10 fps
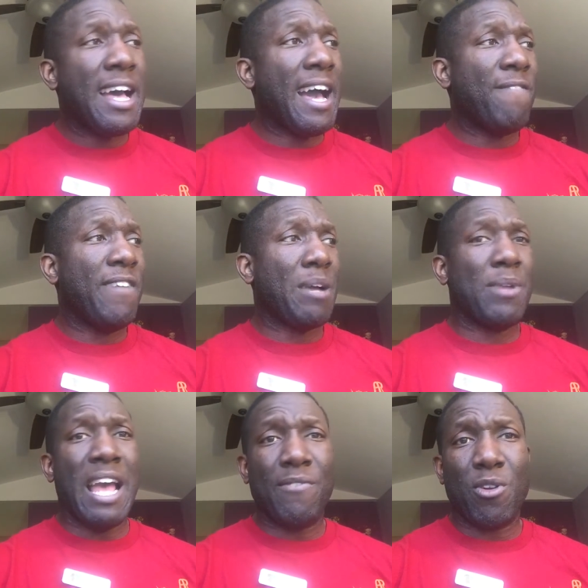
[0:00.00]
I think I'm
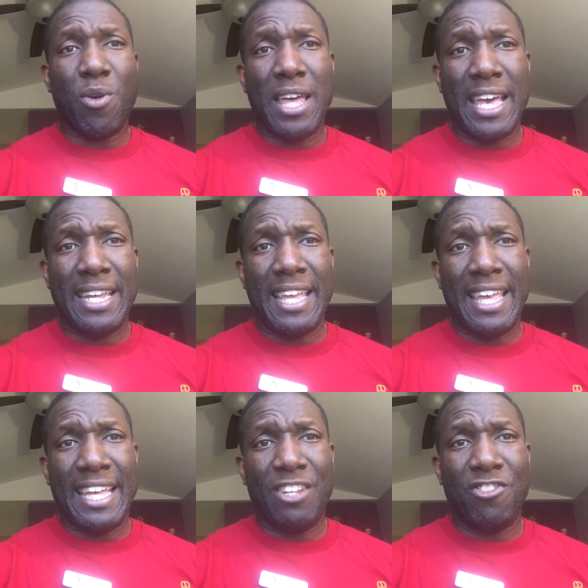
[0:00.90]
gonna have to go ahead
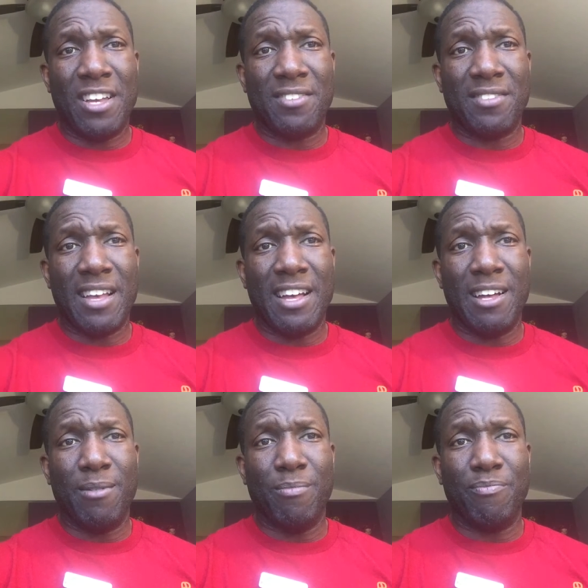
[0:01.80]
and just
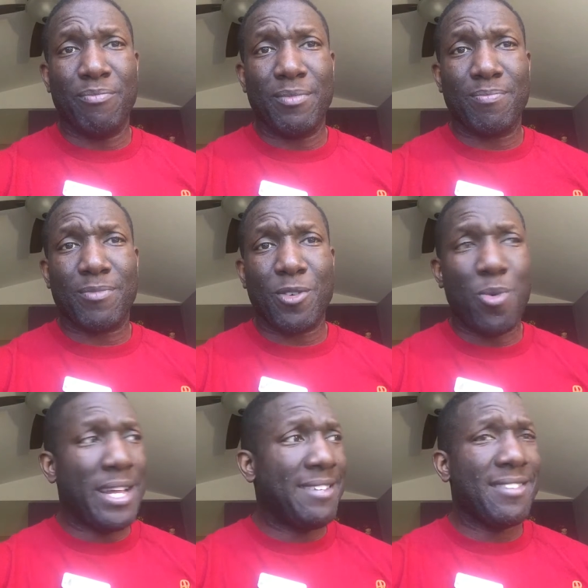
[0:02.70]

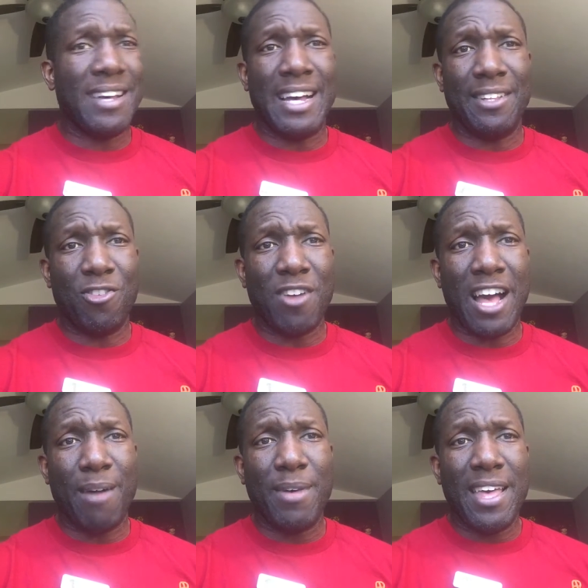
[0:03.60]
quit the
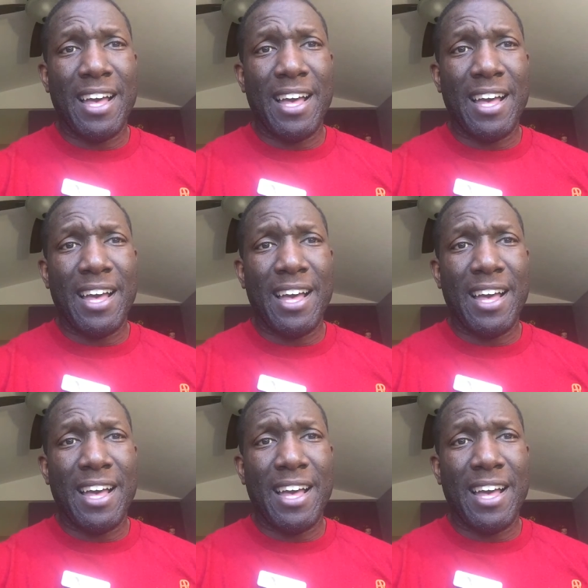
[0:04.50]
job.